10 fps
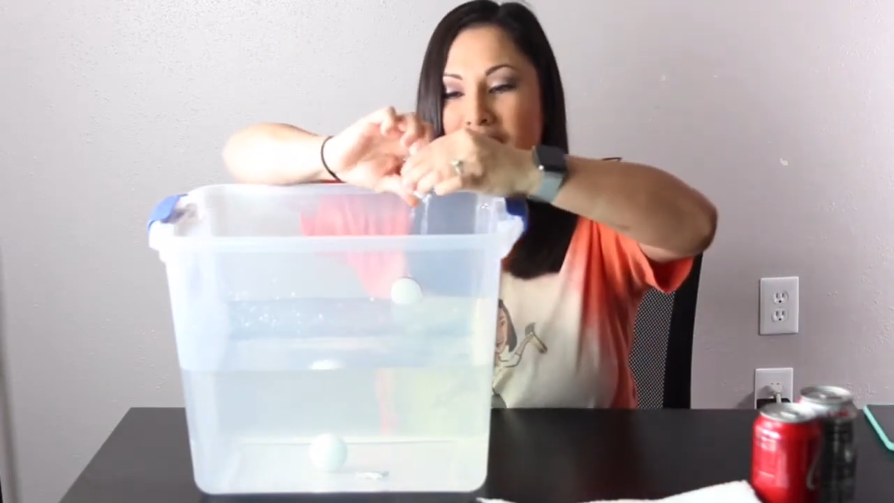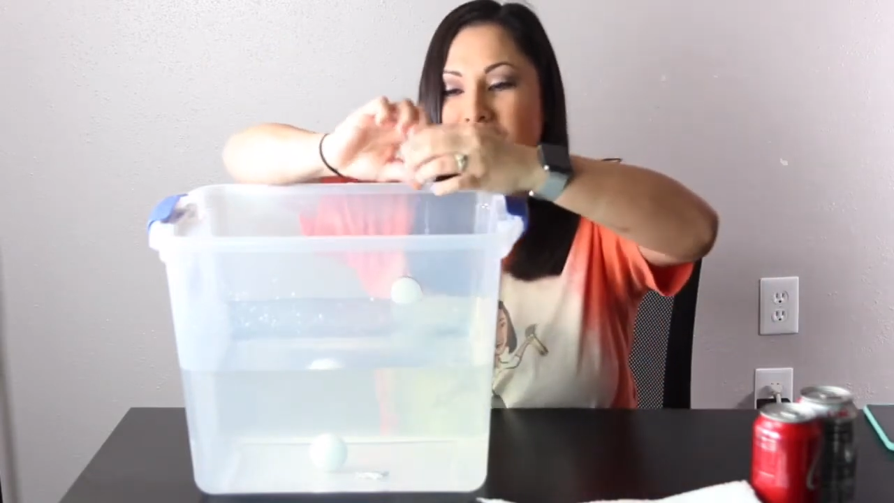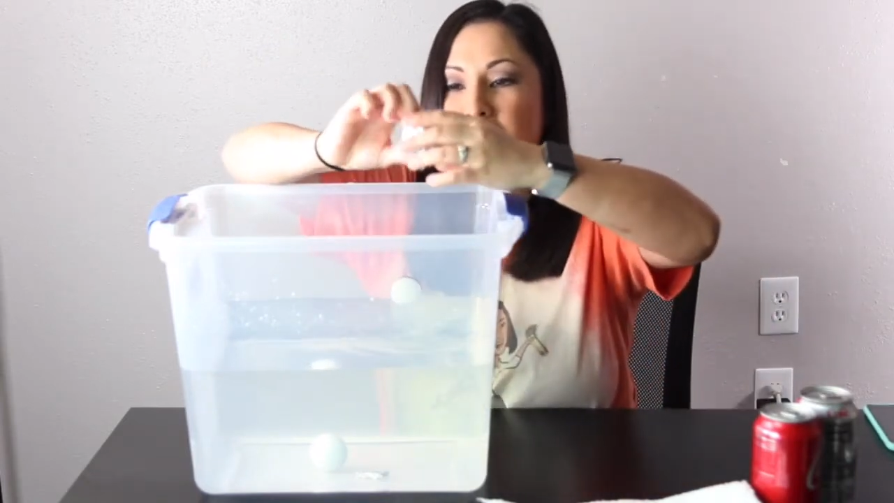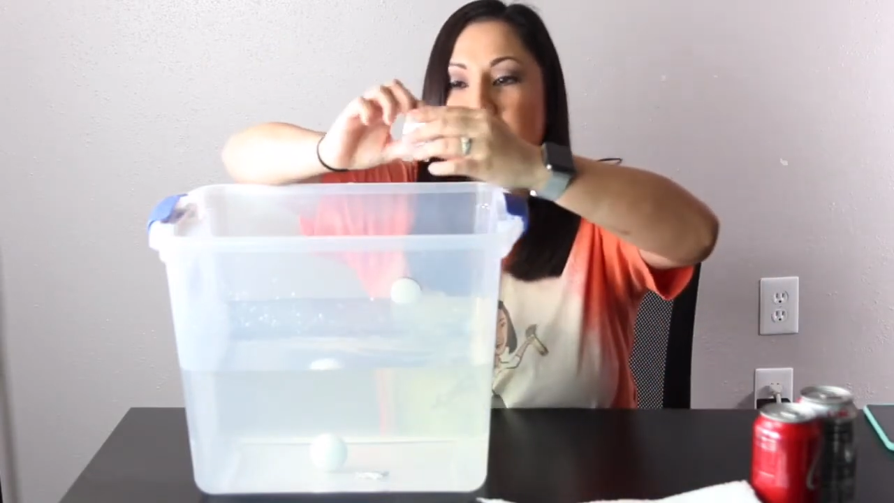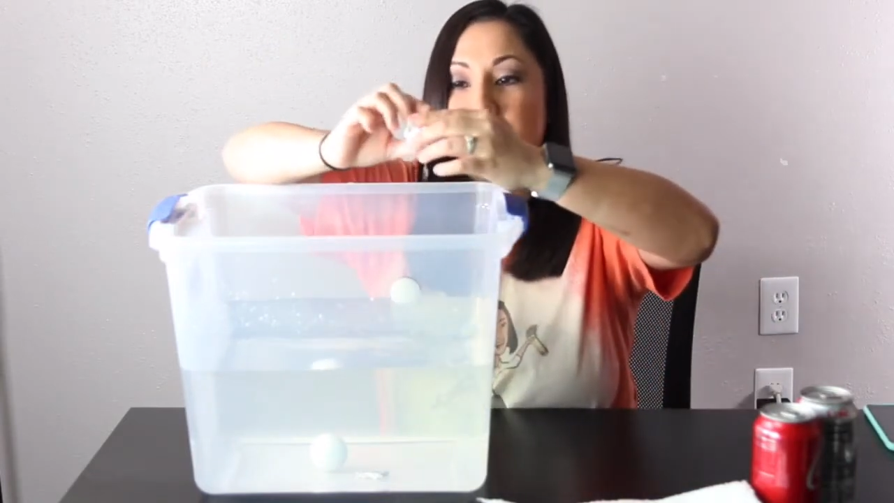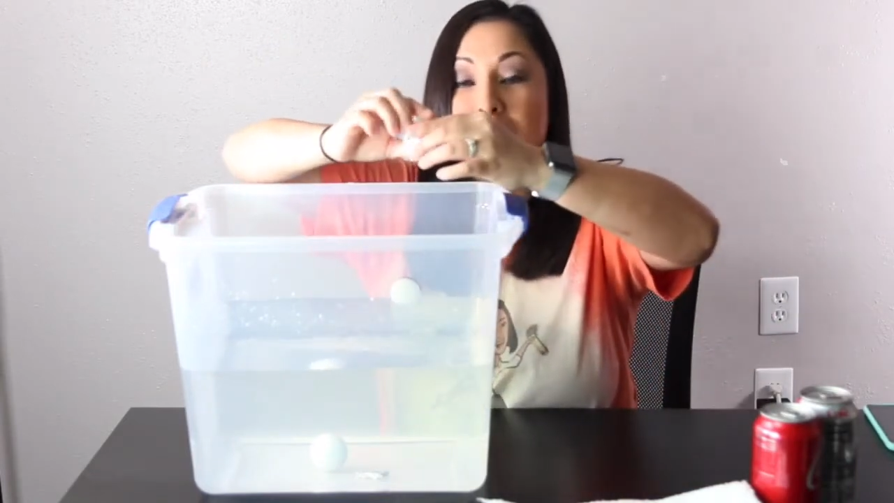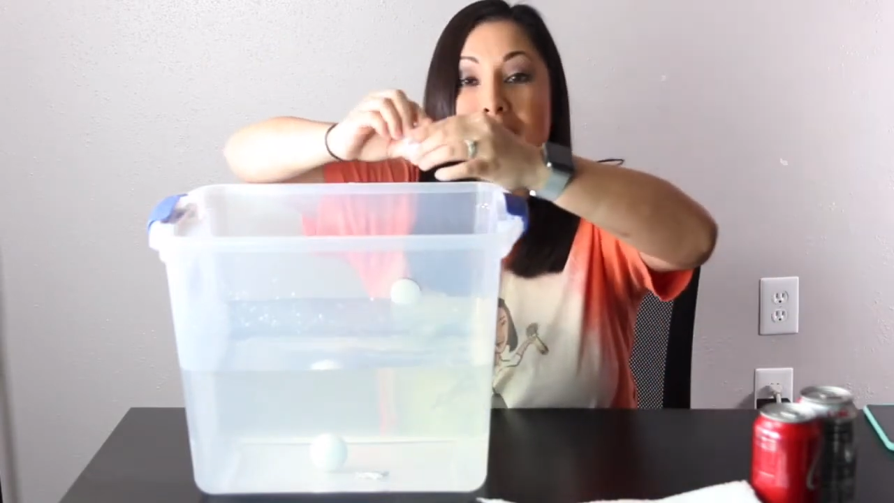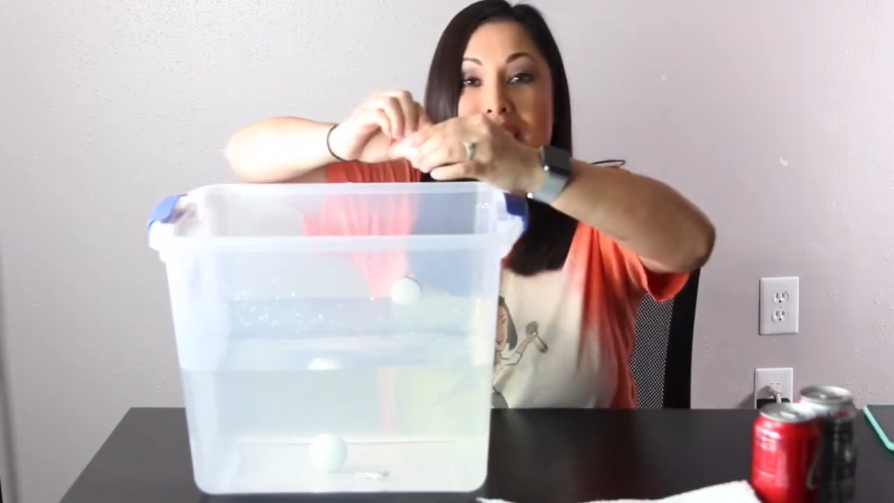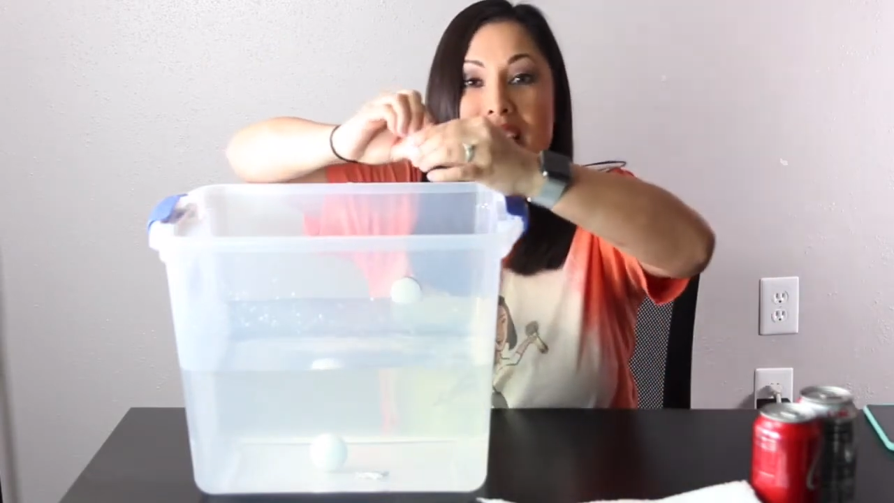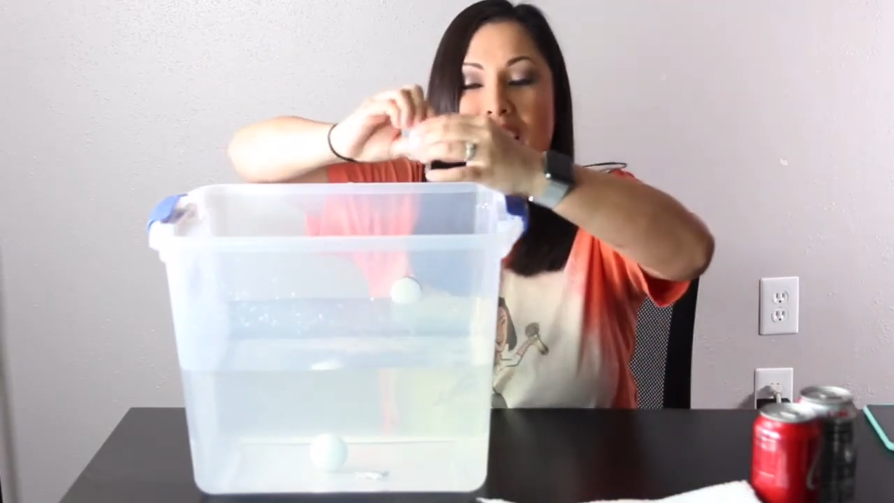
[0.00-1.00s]
Some people
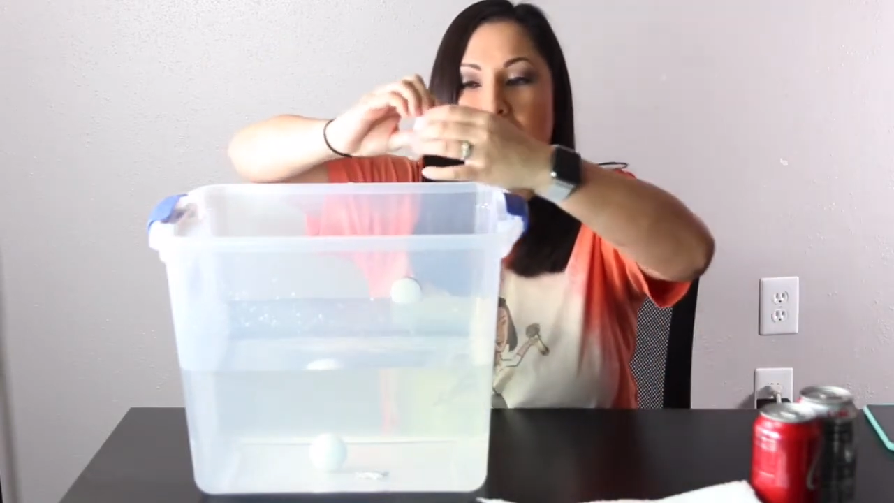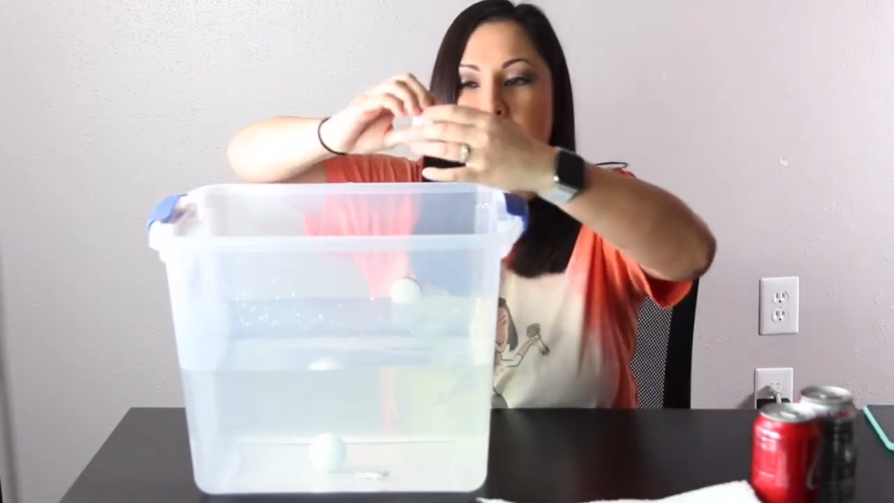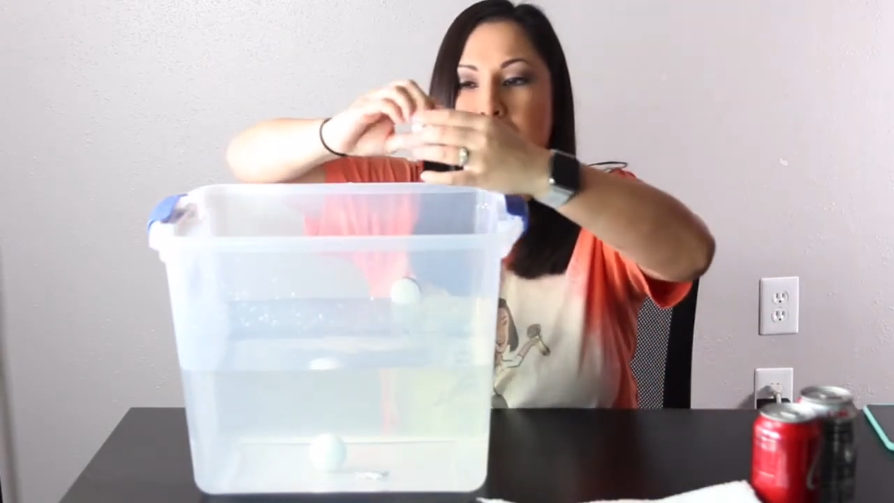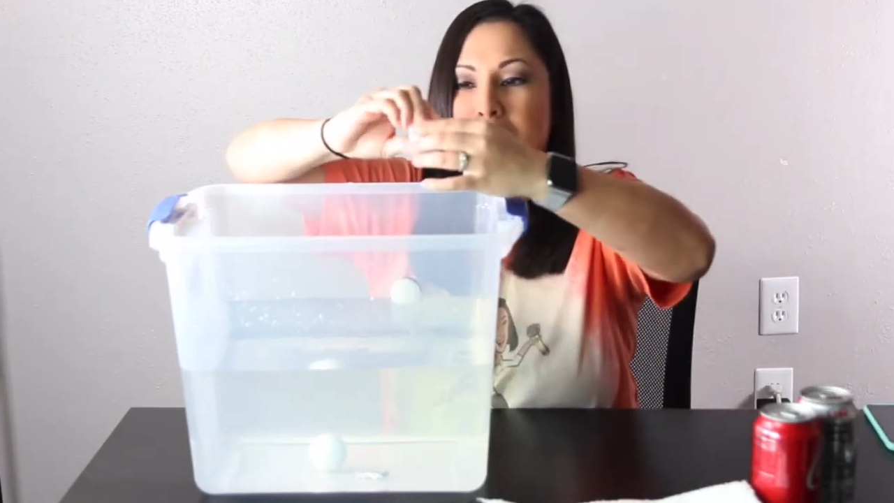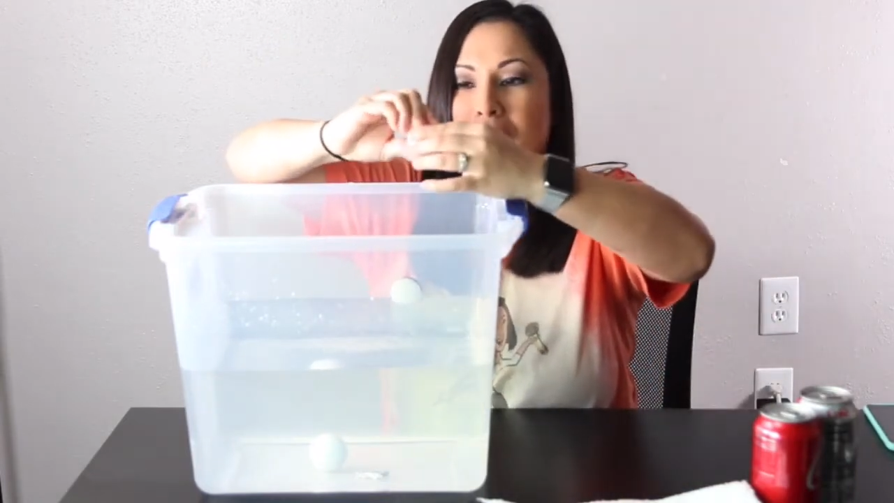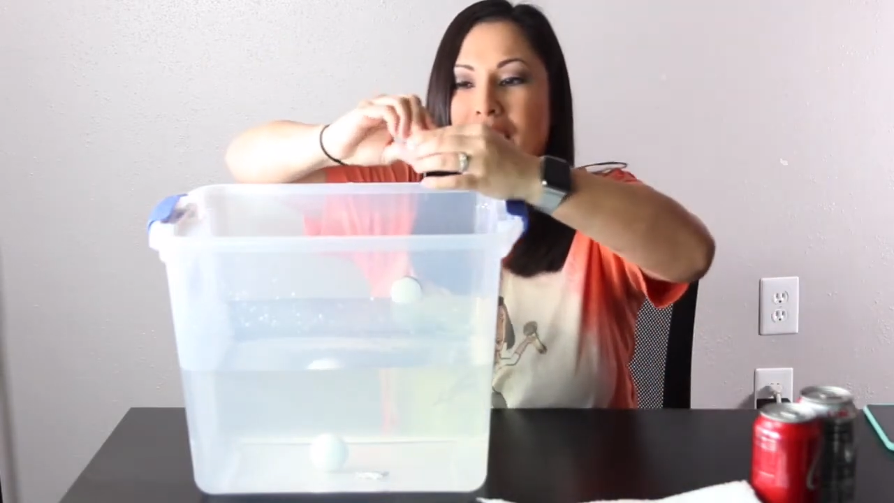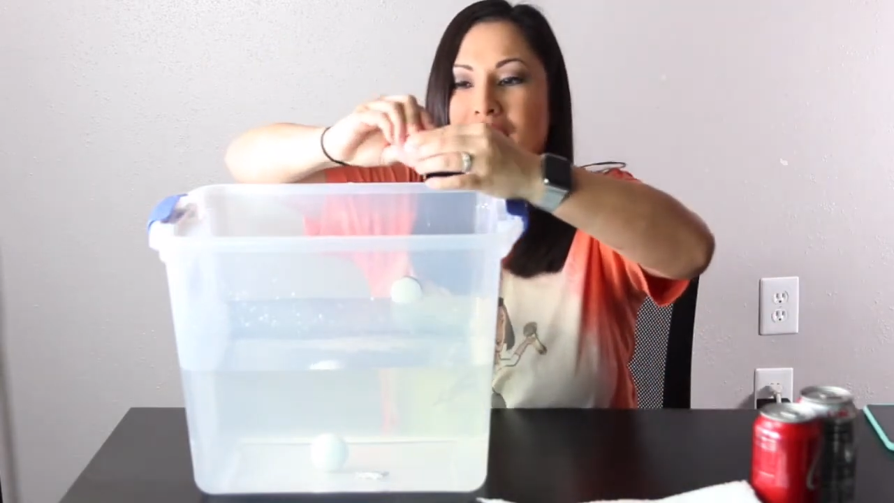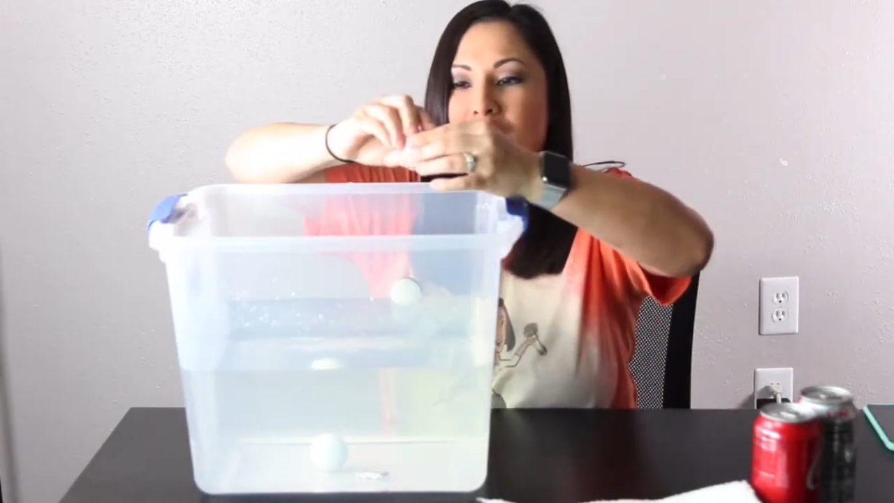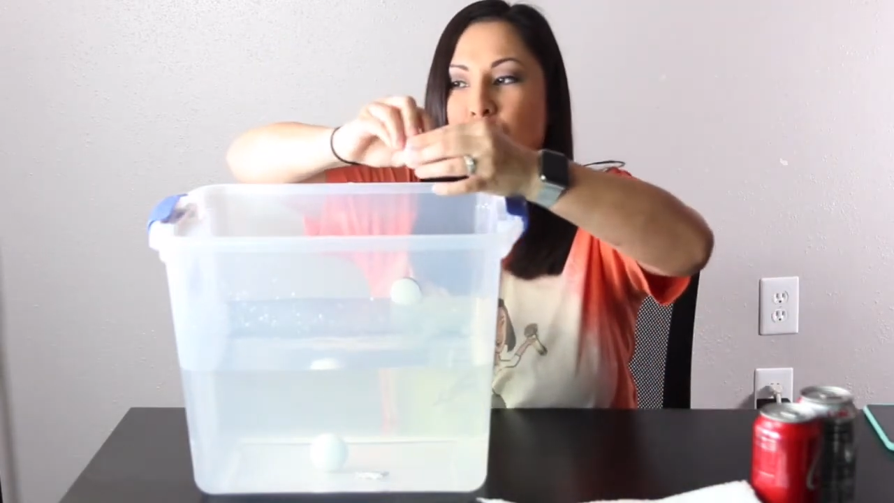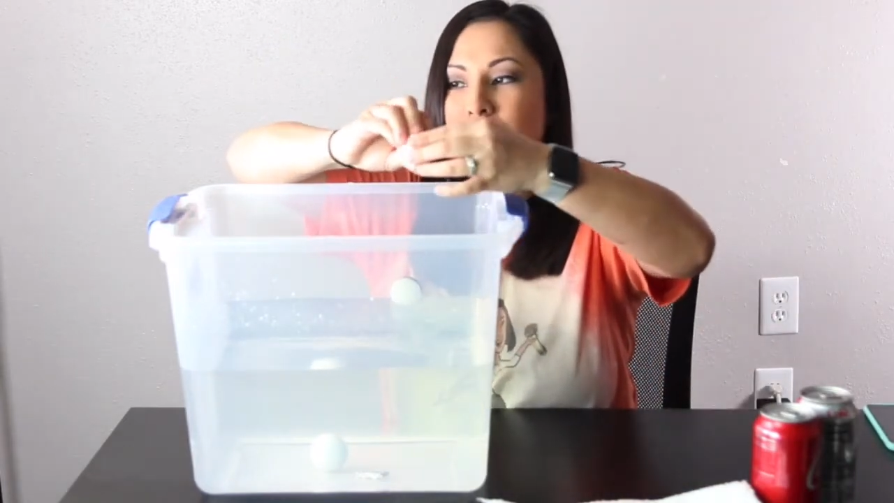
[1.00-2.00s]
might say maybe I didn't
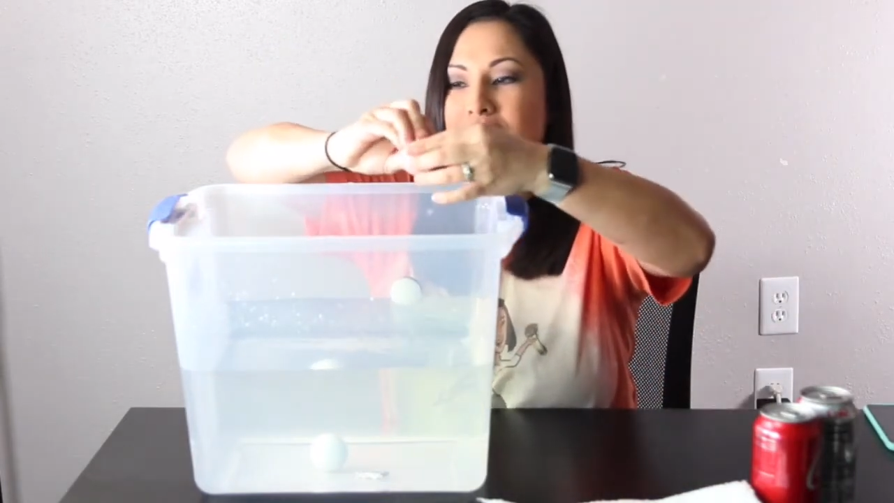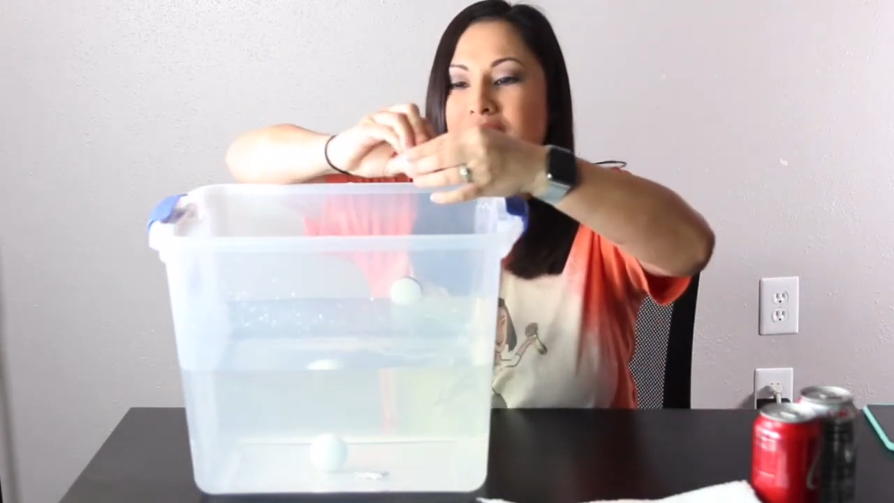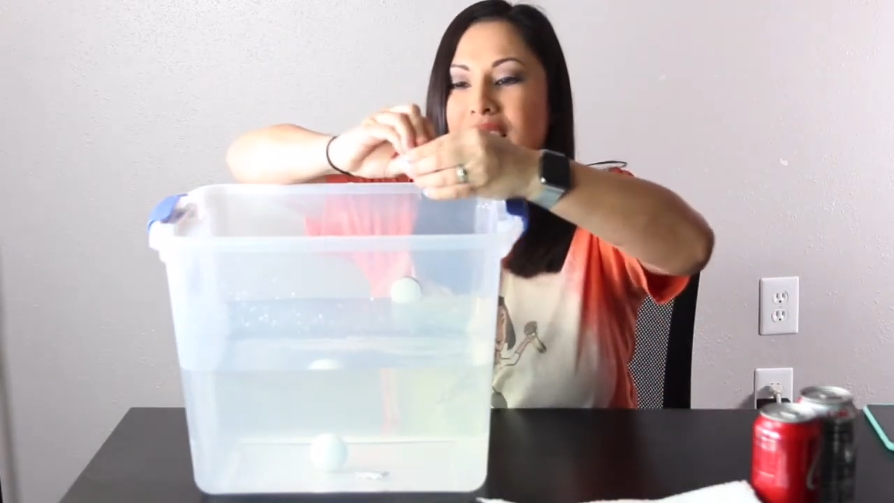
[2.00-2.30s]
squeeze it